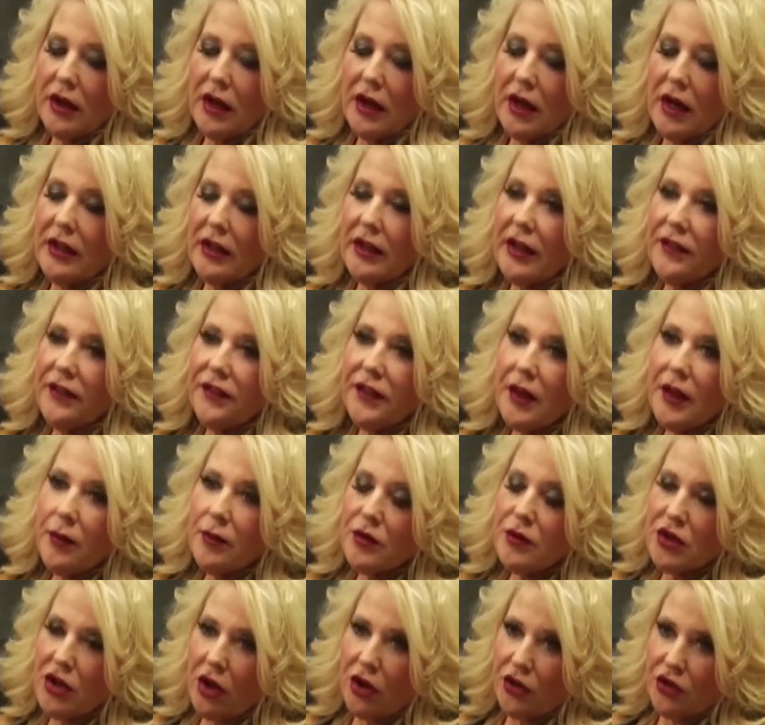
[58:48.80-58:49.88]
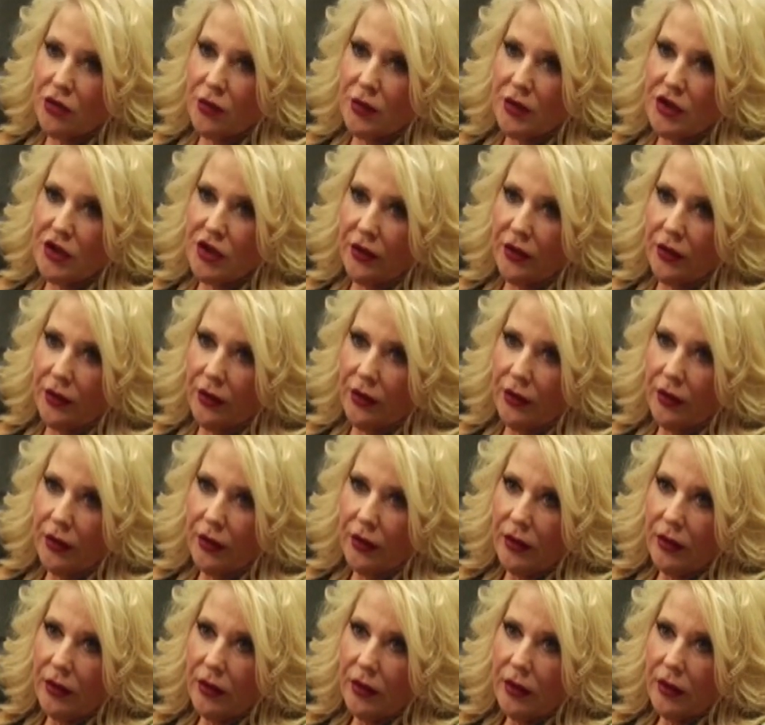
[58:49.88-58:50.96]
I let them talk to each other.
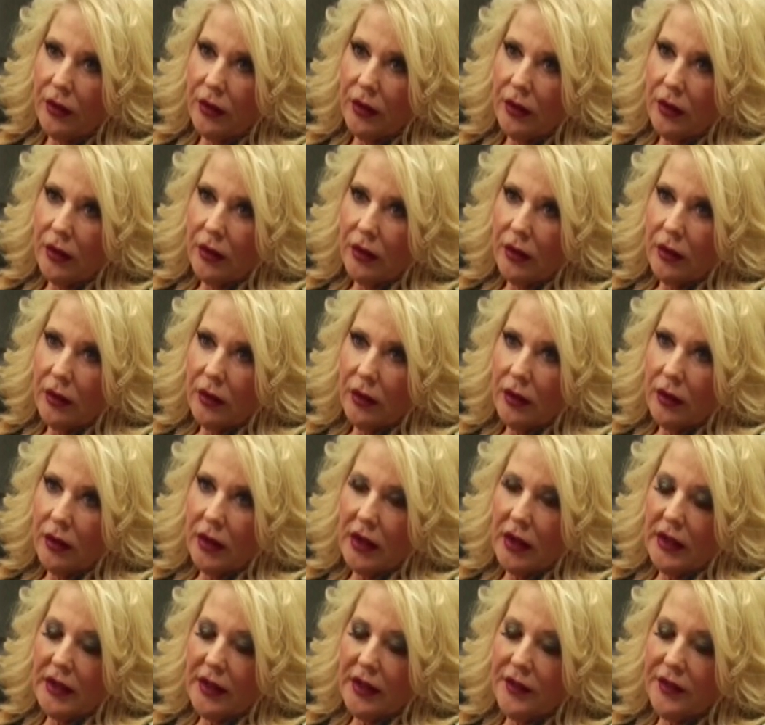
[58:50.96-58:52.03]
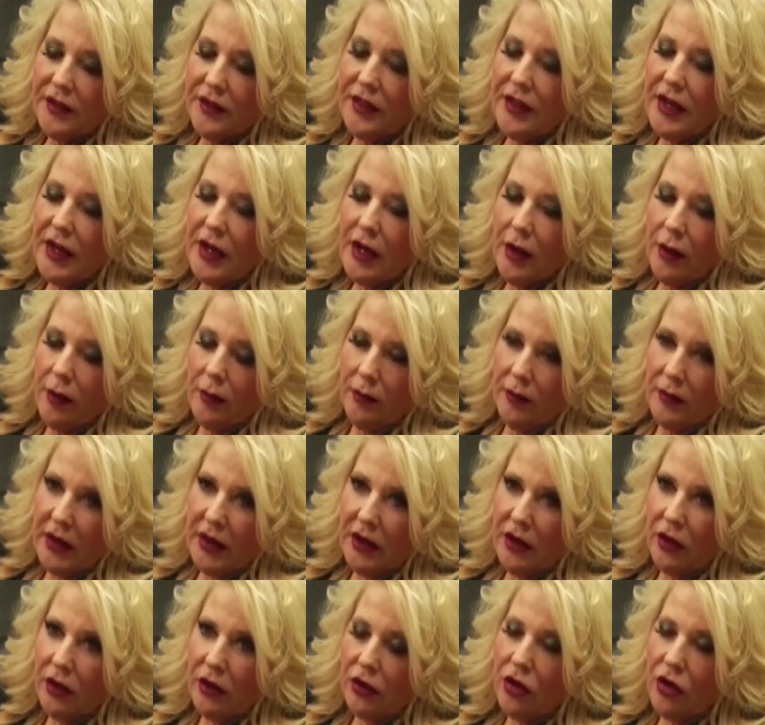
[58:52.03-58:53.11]
Mm-hmm. I let them
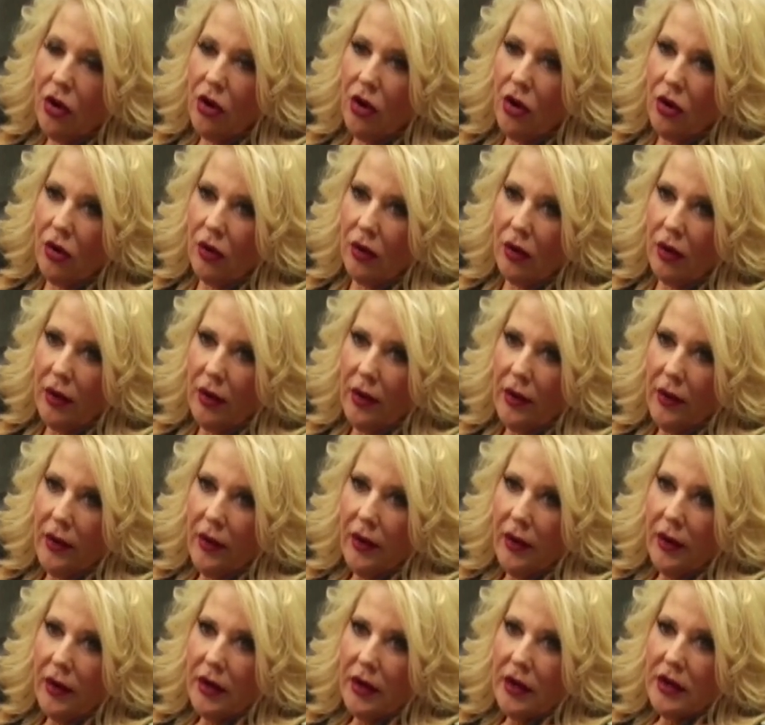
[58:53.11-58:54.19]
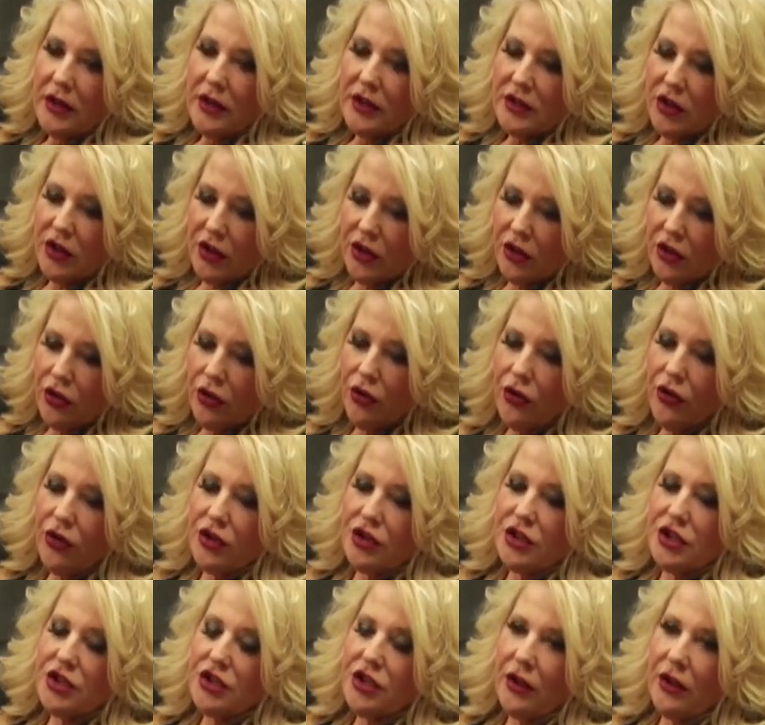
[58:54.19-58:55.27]
get on a call to
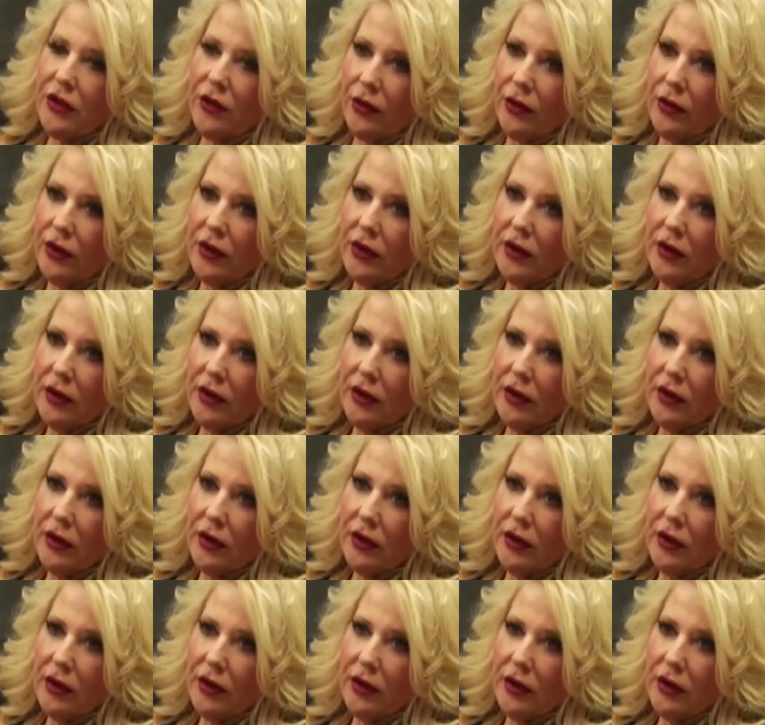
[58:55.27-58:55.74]
encourage each other.